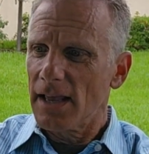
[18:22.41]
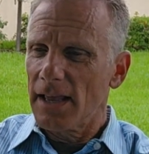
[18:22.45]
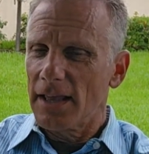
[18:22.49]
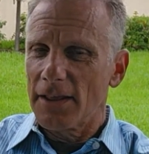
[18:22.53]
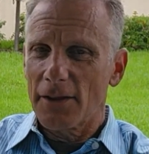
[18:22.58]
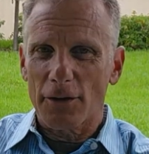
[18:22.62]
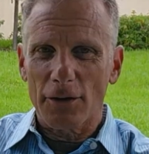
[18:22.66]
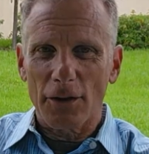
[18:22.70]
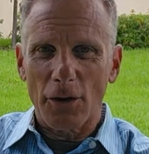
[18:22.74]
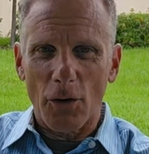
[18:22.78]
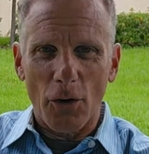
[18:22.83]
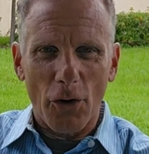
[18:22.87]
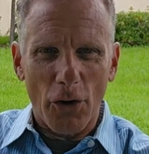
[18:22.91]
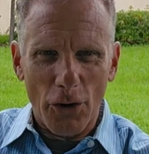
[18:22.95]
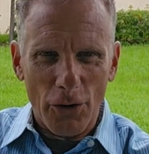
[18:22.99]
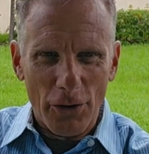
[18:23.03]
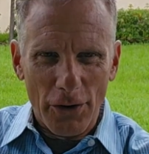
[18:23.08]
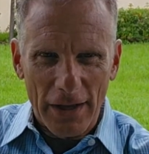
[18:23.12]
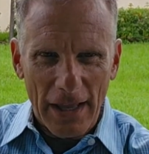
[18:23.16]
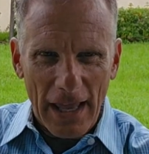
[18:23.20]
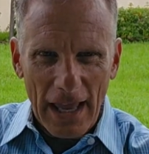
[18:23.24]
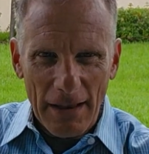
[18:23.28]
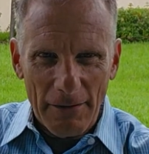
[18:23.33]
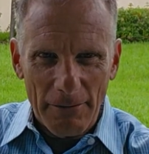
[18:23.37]
They're little
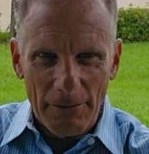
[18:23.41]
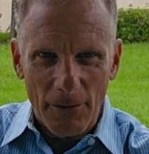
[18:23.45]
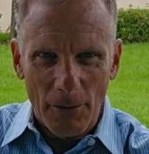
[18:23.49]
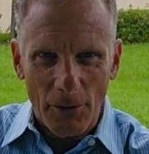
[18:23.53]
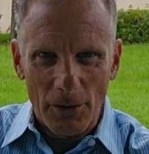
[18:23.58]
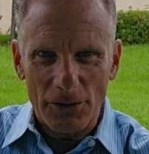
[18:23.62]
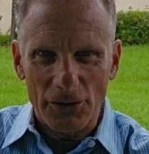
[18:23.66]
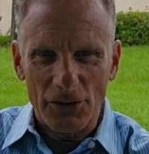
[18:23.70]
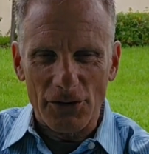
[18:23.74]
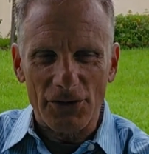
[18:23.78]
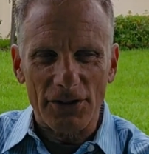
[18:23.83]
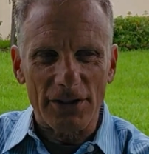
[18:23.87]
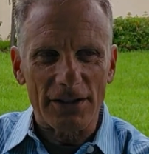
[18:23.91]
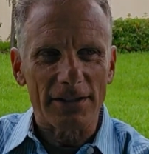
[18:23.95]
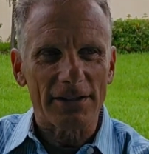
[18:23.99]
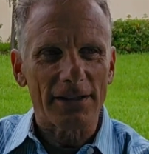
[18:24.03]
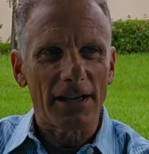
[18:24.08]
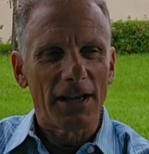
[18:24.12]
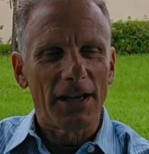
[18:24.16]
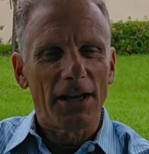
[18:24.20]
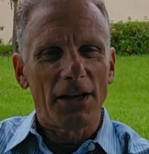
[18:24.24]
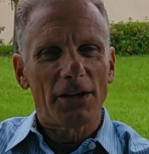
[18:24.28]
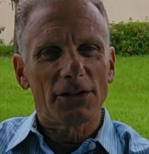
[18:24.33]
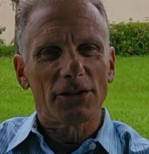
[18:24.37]
hurricane fortresses.
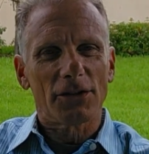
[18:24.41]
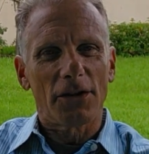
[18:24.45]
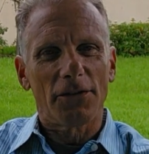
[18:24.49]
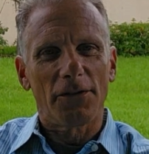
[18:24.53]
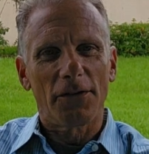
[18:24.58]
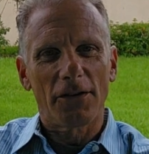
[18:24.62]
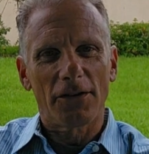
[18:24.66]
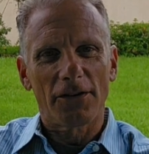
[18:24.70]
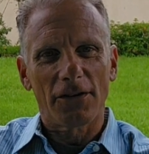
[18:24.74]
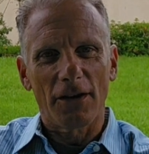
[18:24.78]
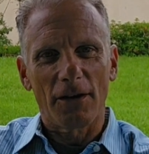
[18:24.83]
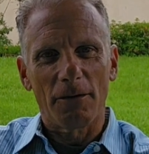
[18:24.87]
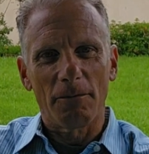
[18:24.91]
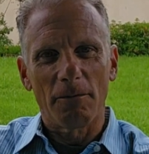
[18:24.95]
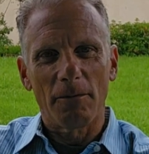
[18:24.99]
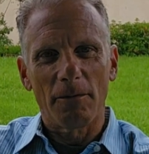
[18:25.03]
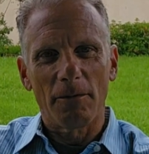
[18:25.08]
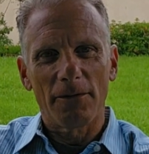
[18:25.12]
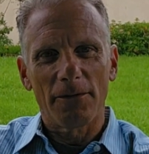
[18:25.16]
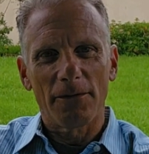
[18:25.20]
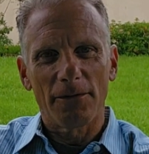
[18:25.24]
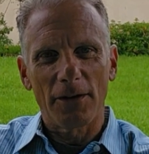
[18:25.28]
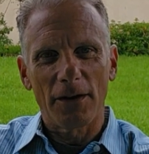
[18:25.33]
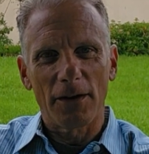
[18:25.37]
So I
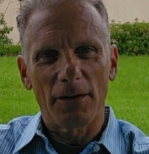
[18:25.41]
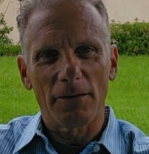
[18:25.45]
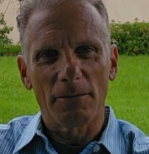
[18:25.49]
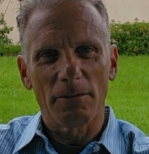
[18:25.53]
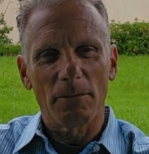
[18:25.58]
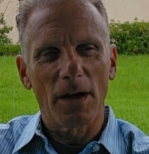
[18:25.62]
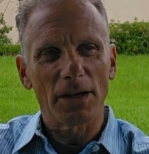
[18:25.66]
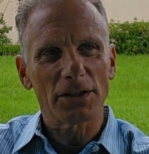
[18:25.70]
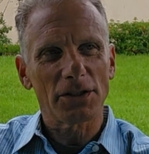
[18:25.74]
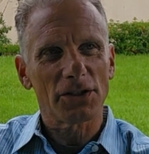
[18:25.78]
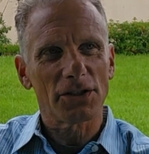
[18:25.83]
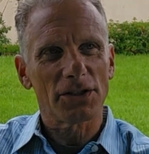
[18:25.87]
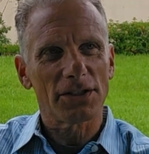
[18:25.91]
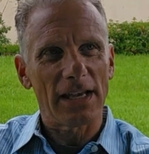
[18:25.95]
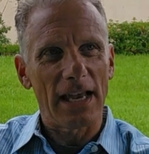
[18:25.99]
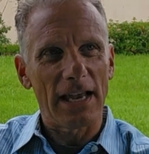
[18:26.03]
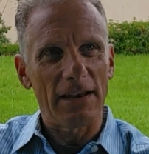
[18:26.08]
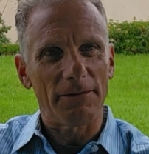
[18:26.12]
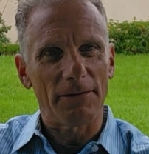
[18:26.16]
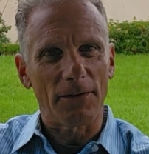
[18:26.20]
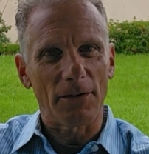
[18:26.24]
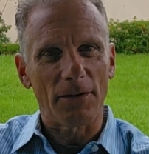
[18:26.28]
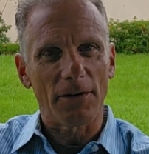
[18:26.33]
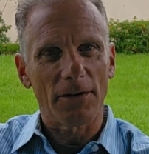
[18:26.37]
feel much
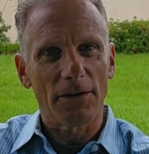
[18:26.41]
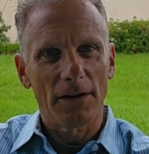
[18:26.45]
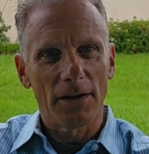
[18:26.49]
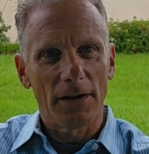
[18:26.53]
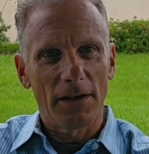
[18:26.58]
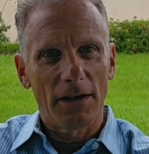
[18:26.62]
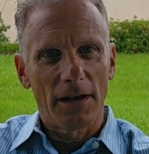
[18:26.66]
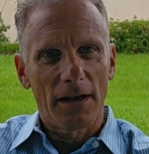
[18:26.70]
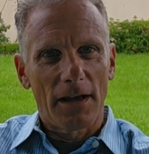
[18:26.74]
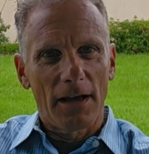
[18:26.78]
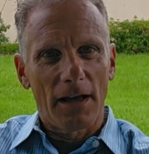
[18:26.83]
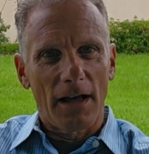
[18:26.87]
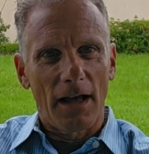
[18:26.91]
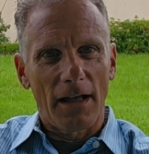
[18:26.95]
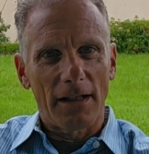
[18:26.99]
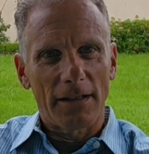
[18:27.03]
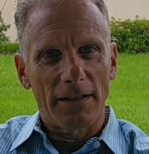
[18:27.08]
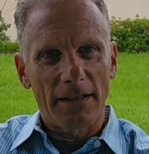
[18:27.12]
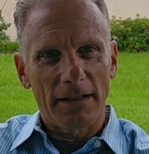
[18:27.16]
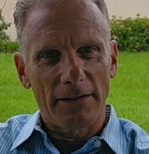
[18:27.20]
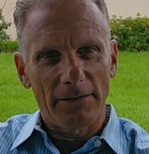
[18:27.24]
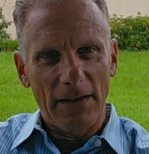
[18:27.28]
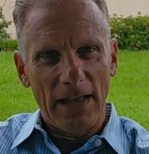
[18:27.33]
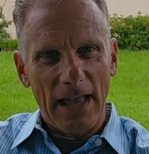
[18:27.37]
safer
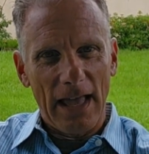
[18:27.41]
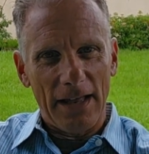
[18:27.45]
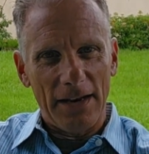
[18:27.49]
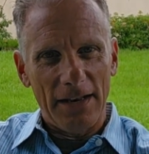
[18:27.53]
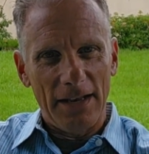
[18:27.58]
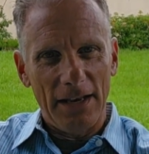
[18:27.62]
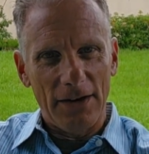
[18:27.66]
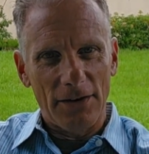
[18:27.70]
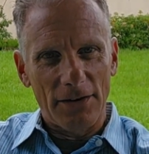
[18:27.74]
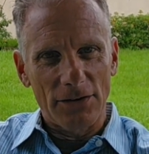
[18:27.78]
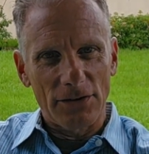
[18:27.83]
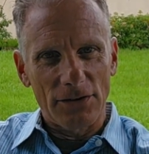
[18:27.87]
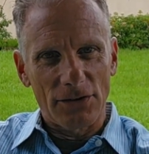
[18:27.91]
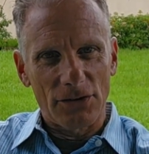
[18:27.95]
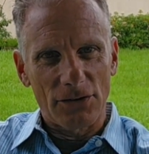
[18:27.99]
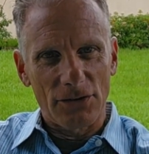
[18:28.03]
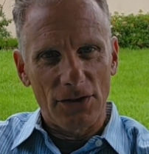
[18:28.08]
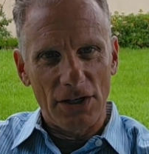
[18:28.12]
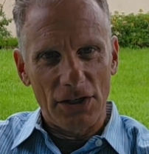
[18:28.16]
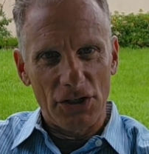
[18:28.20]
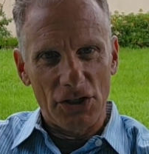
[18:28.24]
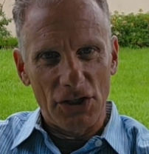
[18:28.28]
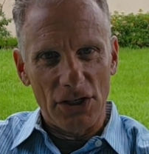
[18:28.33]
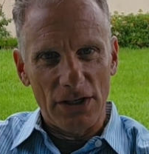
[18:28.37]
living out here in
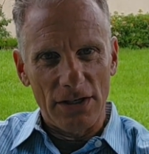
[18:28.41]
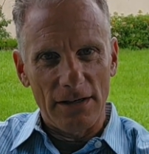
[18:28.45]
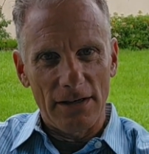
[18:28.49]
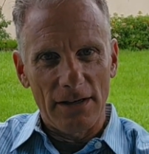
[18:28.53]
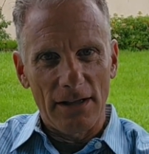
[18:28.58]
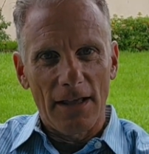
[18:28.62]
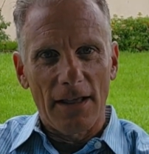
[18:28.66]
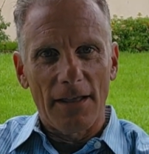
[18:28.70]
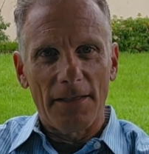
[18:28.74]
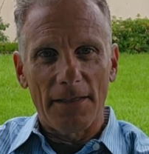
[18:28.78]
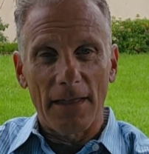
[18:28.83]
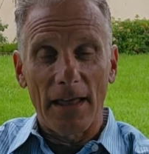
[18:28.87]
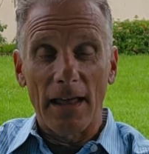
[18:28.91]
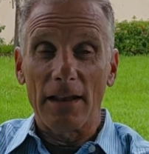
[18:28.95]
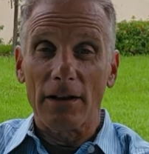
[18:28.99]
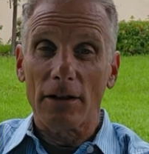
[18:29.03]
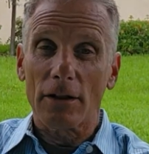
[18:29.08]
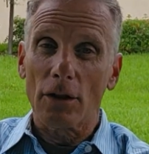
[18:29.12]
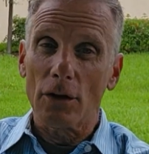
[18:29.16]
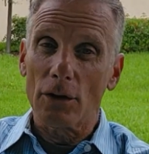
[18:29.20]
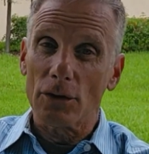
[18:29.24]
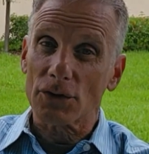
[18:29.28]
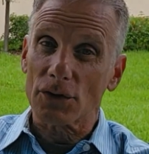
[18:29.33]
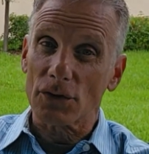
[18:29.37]
Tradition than
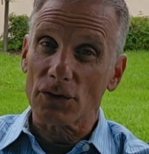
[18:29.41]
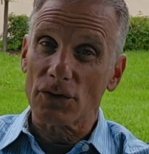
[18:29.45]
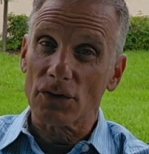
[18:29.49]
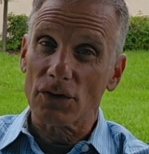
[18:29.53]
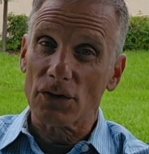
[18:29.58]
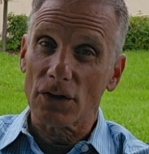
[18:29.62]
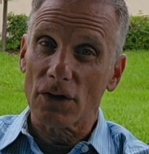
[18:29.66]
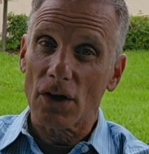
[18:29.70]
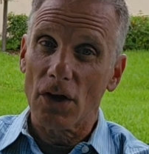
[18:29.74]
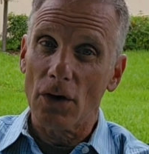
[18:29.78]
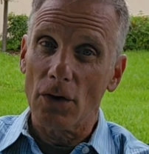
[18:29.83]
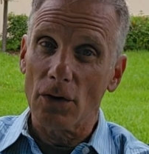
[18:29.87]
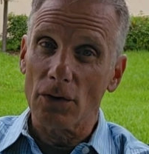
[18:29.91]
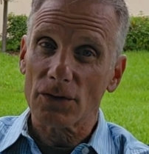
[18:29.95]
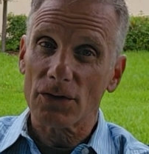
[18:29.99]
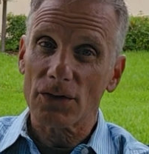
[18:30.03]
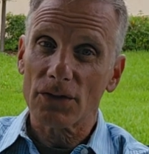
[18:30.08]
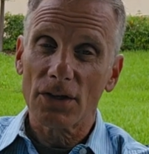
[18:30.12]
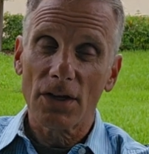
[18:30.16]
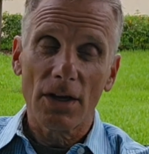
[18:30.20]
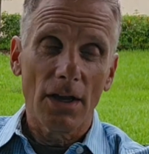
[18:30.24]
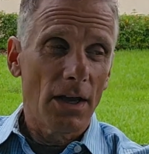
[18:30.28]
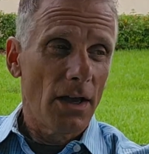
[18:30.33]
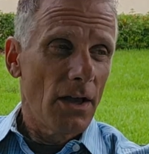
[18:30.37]
closer to the coast.